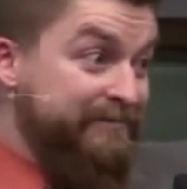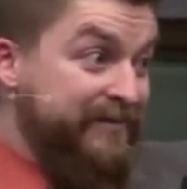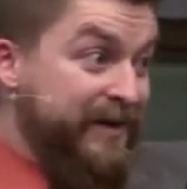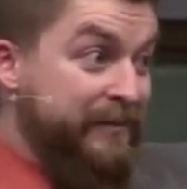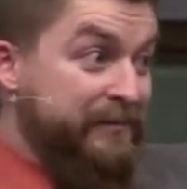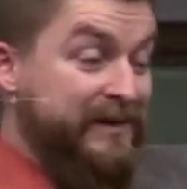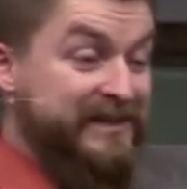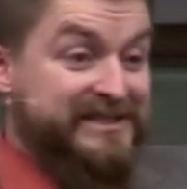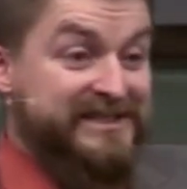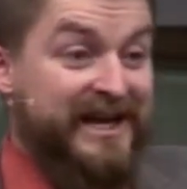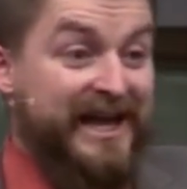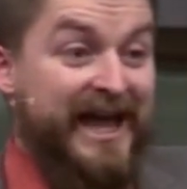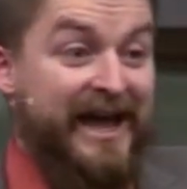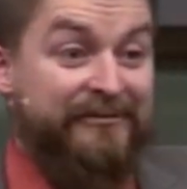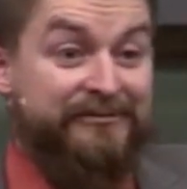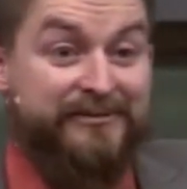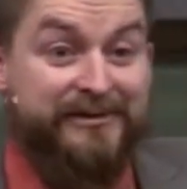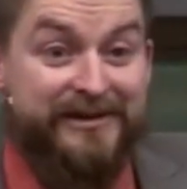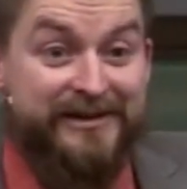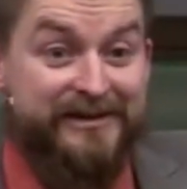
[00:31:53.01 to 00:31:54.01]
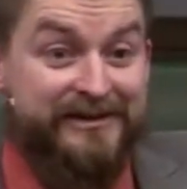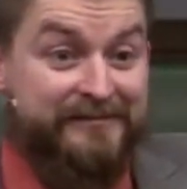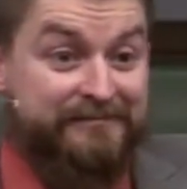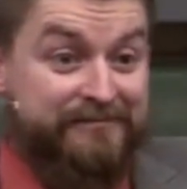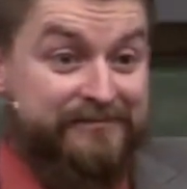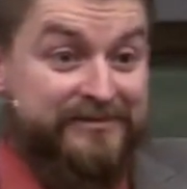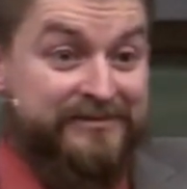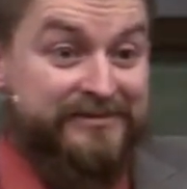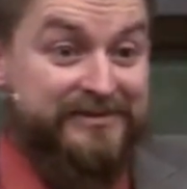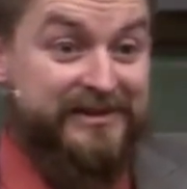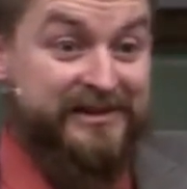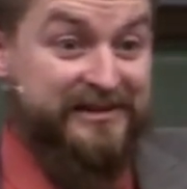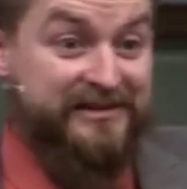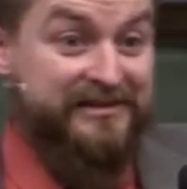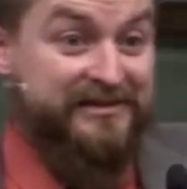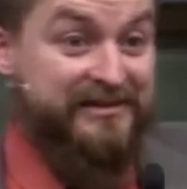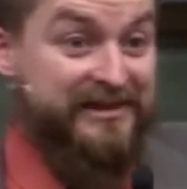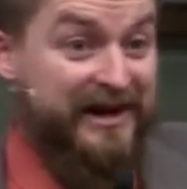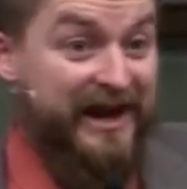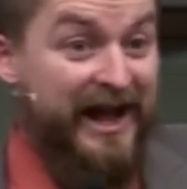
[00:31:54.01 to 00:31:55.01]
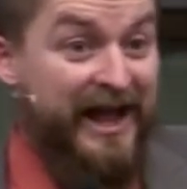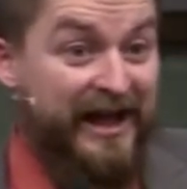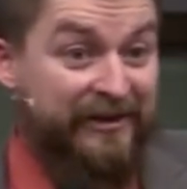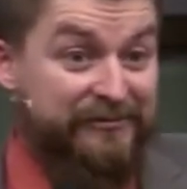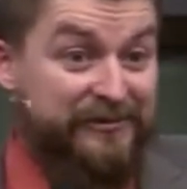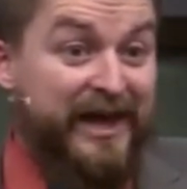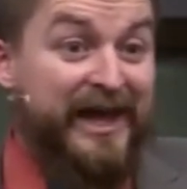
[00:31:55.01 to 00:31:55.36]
That means I have to that I have